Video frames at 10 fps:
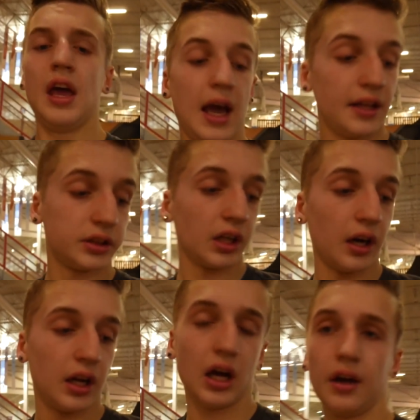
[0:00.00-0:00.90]
And to
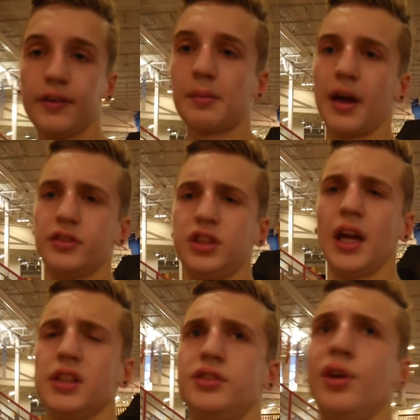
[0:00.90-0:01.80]
start it off, I'm gonna have
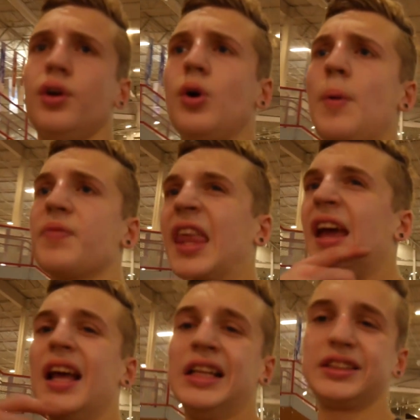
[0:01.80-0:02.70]
Chase do
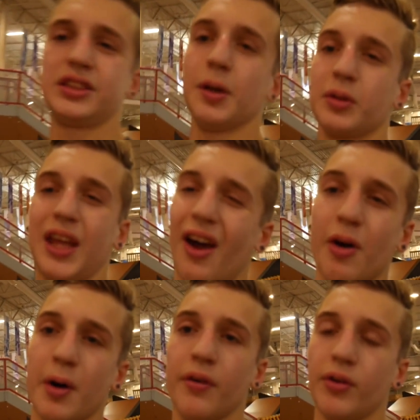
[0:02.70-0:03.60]
just a simple
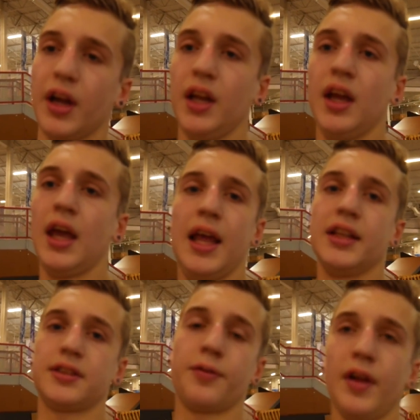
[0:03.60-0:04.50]
K-whip over it. It
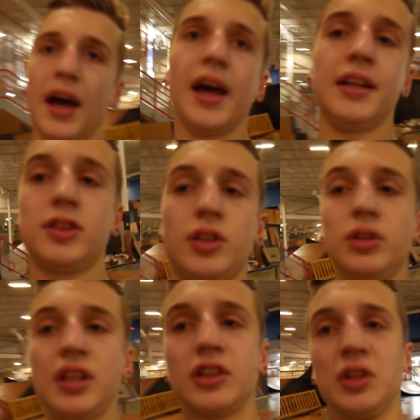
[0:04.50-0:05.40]
is to flat and it's a two
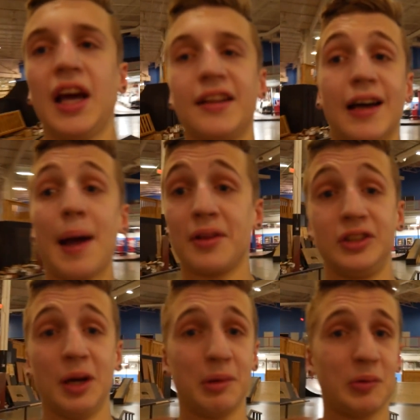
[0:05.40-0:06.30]
stair, so you gotta time the
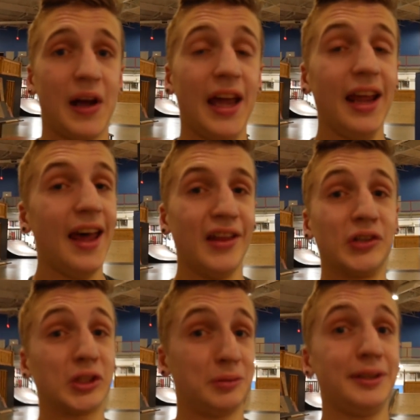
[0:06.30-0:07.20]
jumping right.
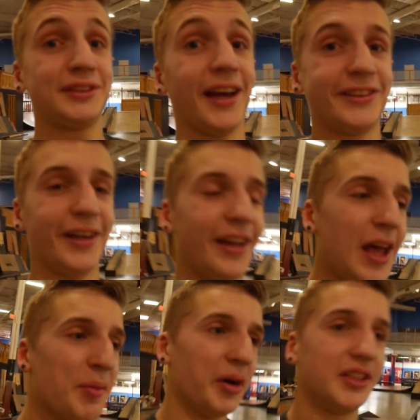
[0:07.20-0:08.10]
This one's gonna be sketchy.
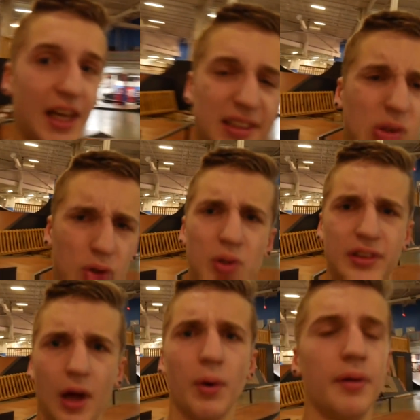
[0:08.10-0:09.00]
But Chase is gonna do the
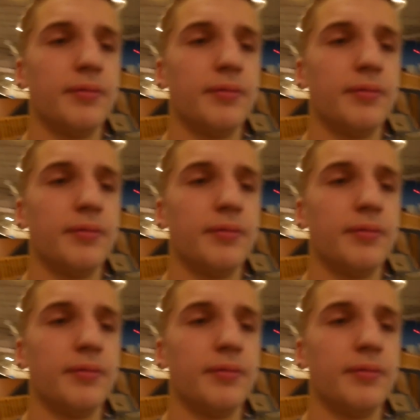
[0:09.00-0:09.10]
tail whip.